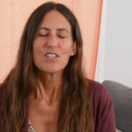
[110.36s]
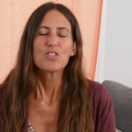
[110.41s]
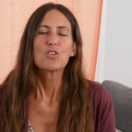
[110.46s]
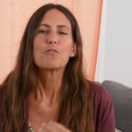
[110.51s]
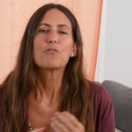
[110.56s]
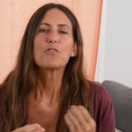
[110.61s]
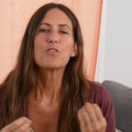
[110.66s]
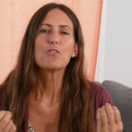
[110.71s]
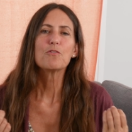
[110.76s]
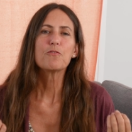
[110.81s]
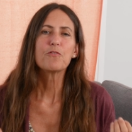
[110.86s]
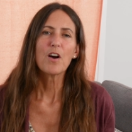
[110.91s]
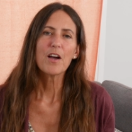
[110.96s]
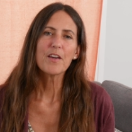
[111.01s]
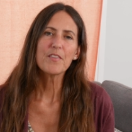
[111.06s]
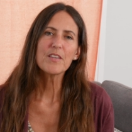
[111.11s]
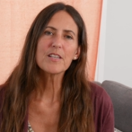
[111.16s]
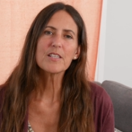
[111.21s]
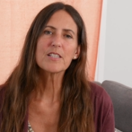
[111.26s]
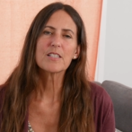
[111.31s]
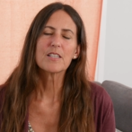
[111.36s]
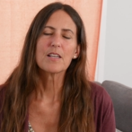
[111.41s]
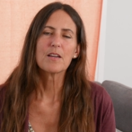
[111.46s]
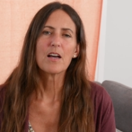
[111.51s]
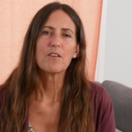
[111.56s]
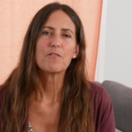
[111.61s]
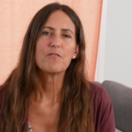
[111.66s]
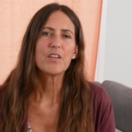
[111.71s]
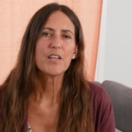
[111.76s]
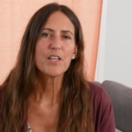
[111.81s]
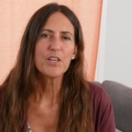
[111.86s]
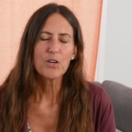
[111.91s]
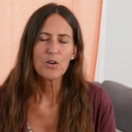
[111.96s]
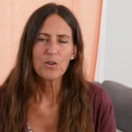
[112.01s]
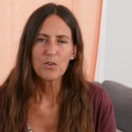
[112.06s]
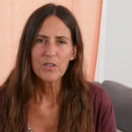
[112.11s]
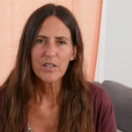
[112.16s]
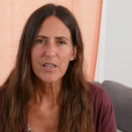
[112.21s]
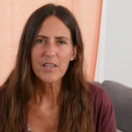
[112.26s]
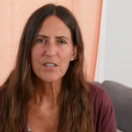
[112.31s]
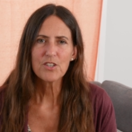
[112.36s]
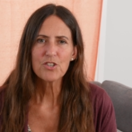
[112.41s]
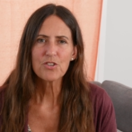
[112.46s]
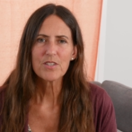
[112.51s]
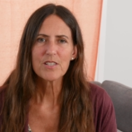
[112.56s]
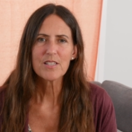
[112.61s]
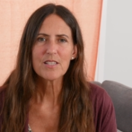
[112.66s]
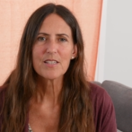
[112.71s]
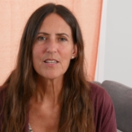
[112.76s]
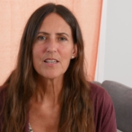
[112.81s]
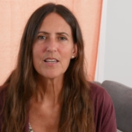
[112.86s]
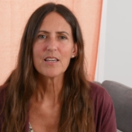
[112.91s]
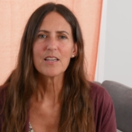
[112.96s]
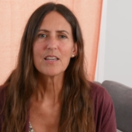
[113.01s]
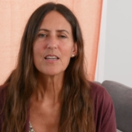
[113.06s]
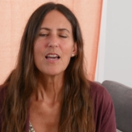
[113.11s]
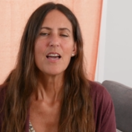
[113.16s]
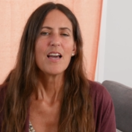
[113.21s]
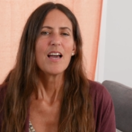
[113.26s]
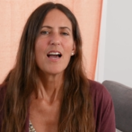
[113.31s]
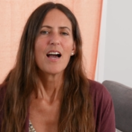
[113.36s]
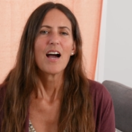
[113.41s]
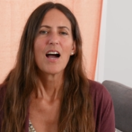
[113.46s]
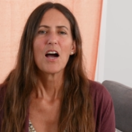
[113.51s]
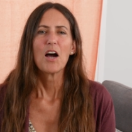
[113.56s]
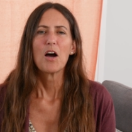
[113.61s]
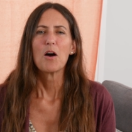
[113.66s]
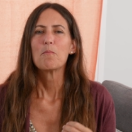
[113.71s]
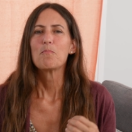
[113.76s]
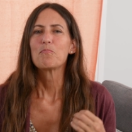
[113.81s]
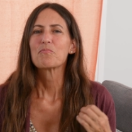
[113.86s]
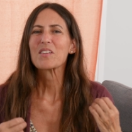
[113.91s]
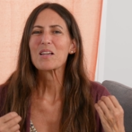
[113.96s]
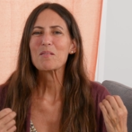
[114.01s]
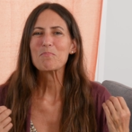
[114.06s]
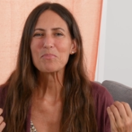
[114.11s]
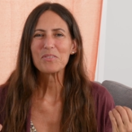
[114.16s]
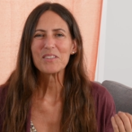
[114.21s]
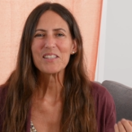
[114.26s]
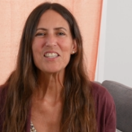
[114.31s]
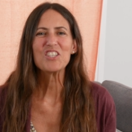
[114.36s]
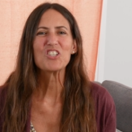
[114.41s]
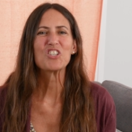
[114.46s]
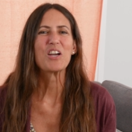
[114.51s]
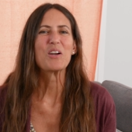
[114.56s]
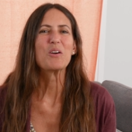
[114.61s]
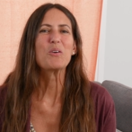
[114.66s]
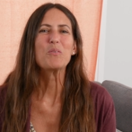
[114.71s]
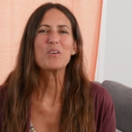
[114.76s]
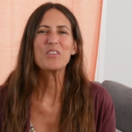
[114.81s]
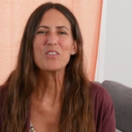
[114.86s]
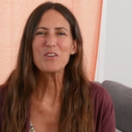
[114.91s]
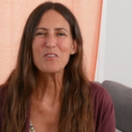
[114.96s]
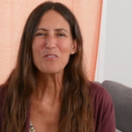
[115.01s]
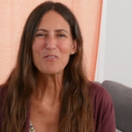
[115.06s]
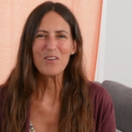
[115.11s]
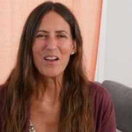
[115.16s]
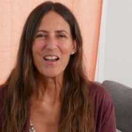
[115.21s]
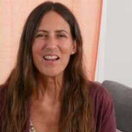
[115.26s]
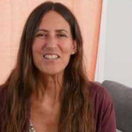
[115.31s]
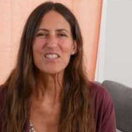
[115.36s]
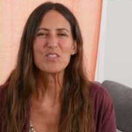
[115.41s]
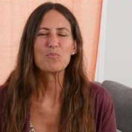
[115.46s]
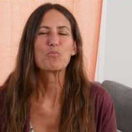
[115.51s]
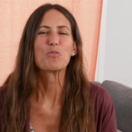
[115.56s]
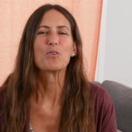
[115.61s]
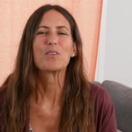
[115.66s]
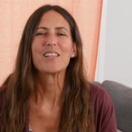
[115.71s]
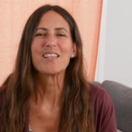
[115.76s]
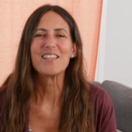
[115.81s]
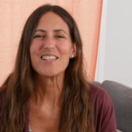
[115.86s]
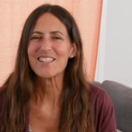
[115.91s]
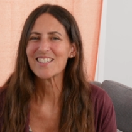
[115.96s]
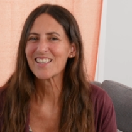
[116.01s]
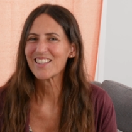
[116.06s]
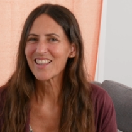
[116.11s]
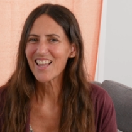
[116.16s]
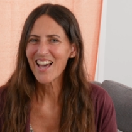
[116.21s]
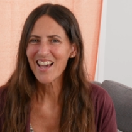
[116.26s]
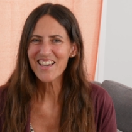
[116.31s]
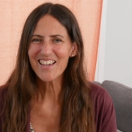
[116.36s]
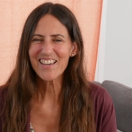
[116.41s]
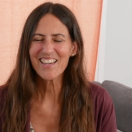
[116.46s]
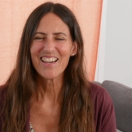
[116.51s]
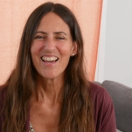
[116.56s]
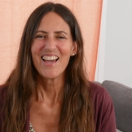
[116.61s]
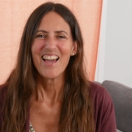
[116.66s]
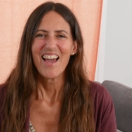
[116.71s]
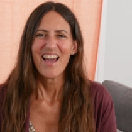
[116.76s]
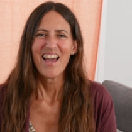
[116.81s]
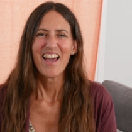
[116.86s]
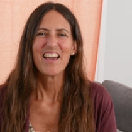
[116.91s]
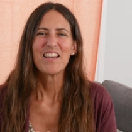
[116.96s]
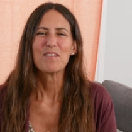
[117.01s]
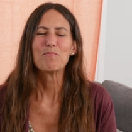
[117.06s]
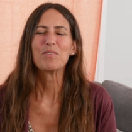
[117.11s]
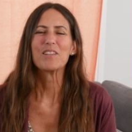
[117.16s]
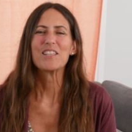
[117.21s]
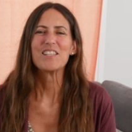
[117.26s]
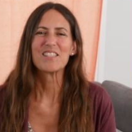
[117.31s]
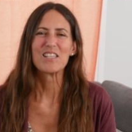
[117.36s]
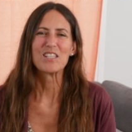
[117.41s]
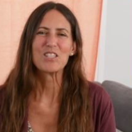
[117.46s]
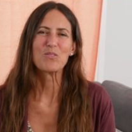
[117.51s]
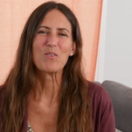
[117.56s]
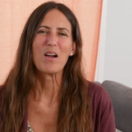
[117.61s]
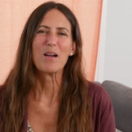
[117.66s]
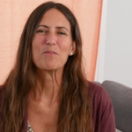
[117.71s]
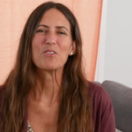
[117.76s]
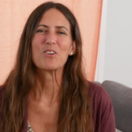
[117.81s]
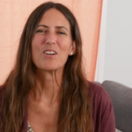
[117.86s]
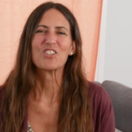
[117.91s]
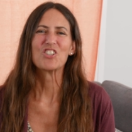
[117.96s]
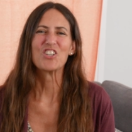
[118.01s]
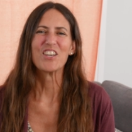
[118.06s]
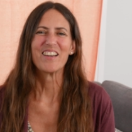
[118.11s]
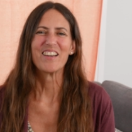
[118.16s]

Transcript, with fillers: so if you find this uh, video interesting um, please share it with your friends please like and please subscribe to our